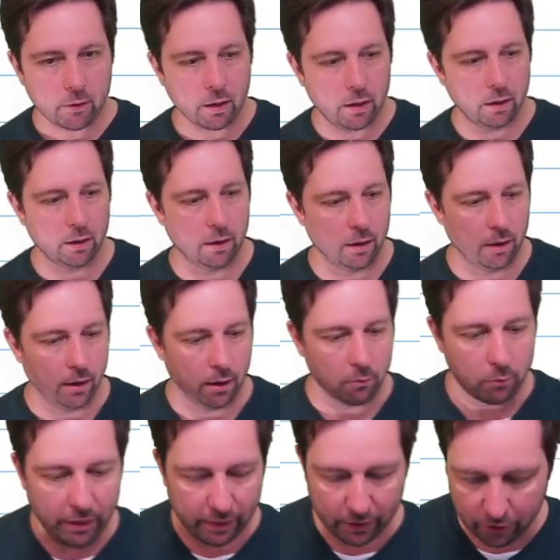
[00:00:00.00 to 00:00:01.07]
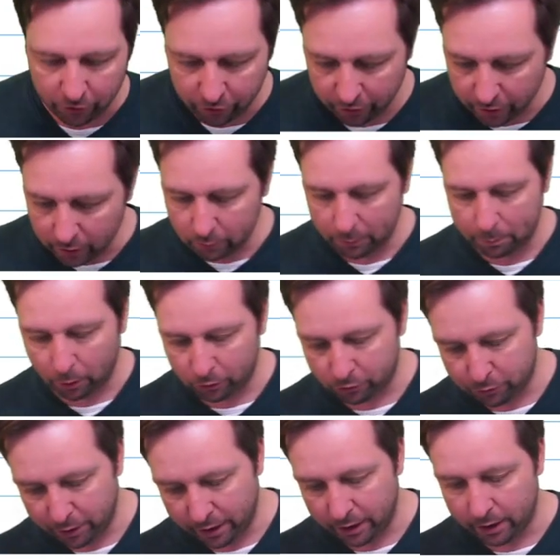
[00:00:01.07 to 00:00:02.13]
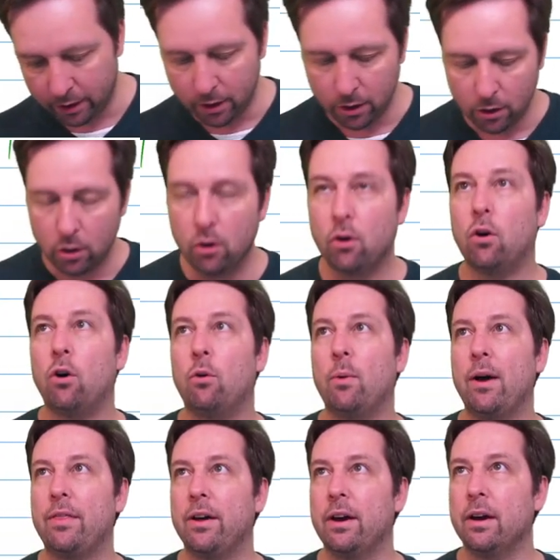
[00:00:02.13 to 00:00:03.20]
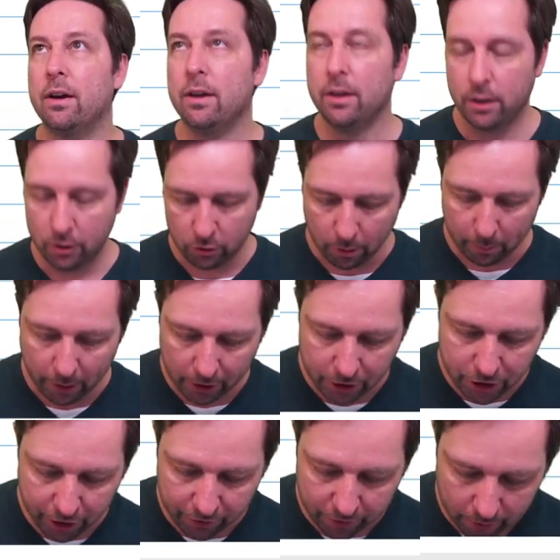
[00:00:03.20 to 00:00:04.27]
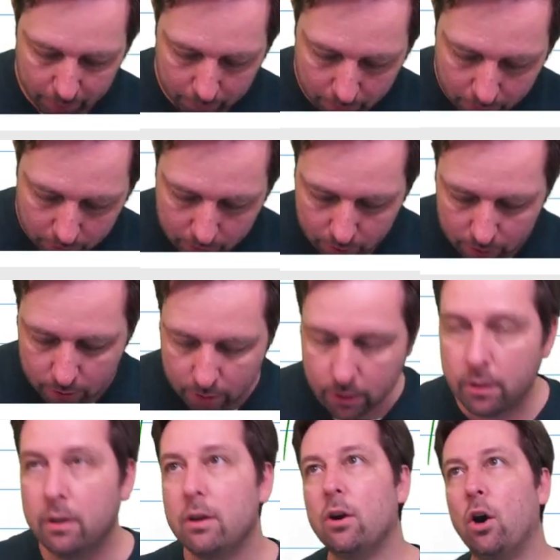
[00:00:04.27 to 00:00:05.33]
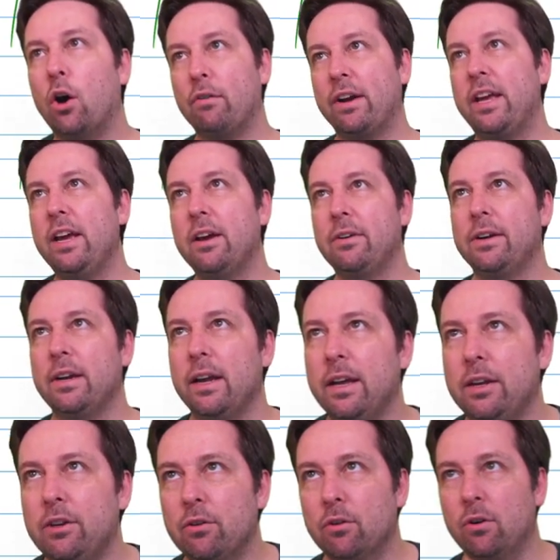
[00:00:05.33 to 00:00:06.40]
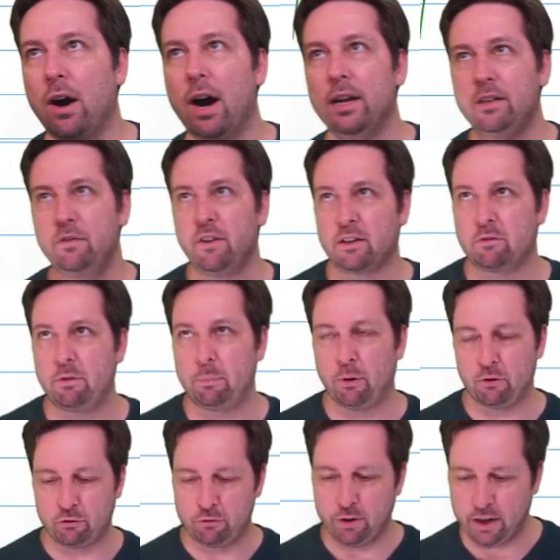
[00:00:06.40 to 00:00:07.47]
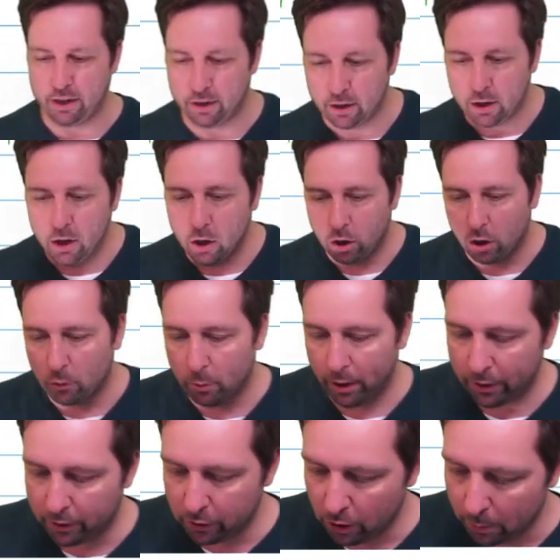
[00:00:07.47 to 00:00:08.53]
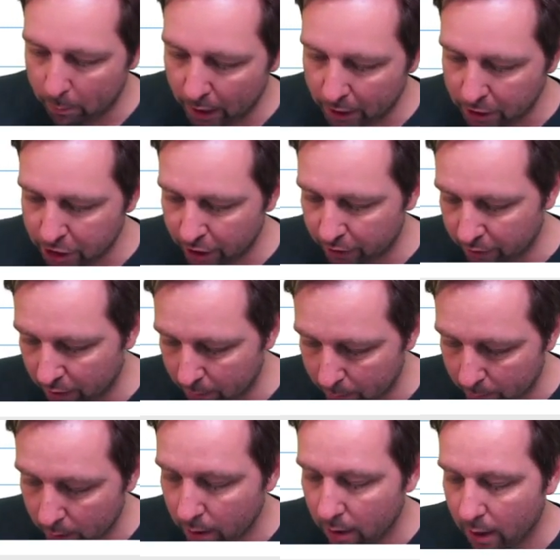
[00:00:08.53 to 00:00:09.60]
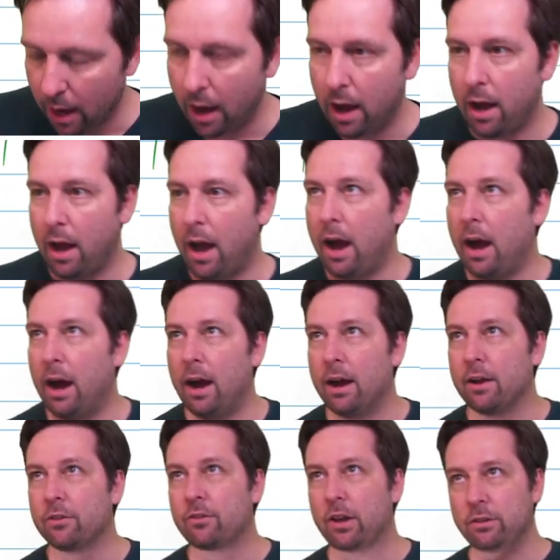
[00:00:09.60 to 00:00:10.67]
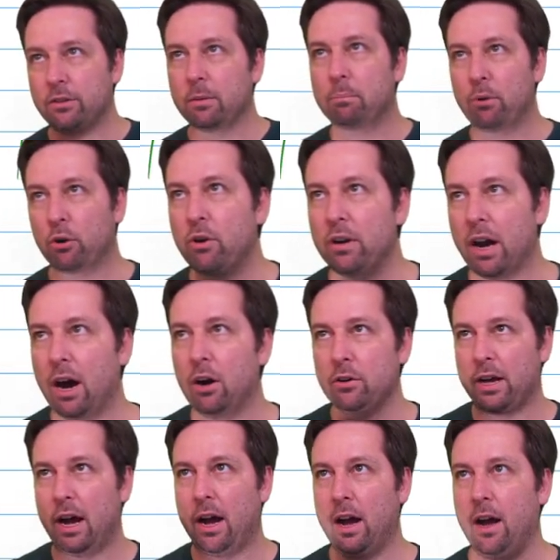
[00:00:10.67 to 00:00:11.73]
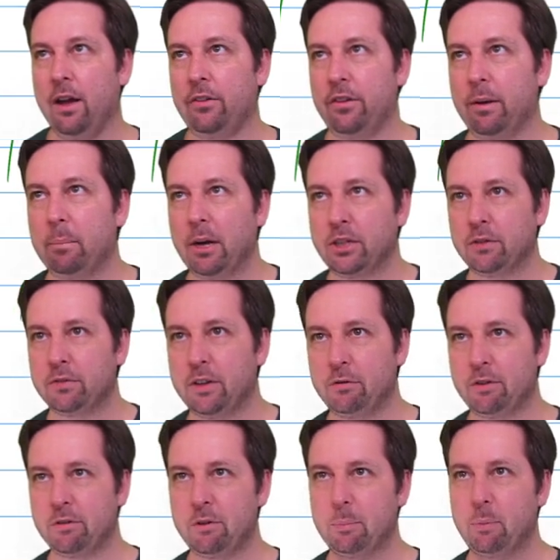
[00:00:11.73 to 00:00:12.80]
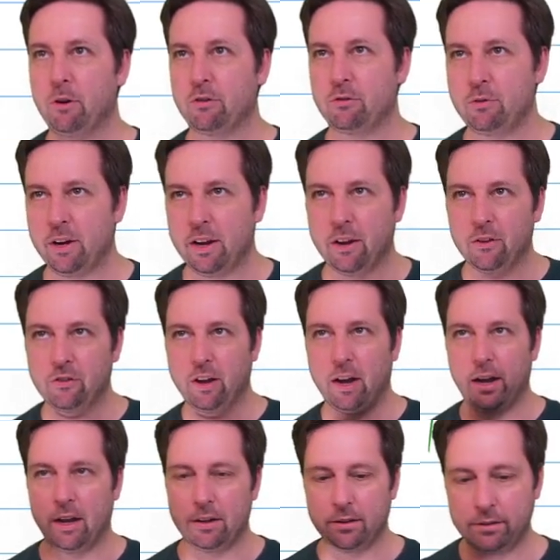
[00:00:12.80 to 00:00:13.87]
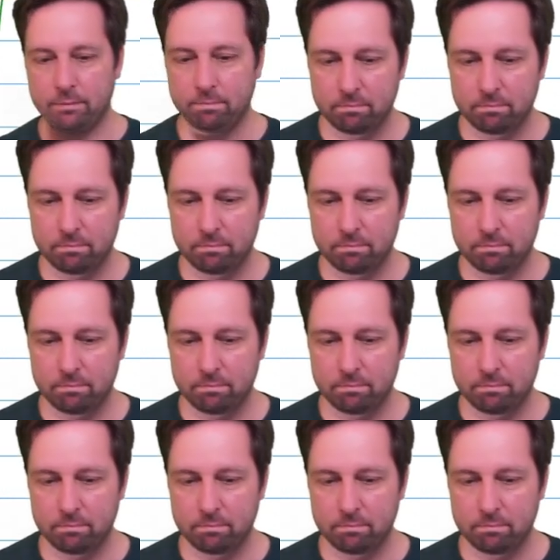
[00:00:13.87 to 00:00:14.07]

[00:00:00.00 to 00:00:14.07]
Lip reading: within a single repository, or whether you're managing them over here in your artifact repository, or whether you're managing them as broken out as a bunch of different repositories and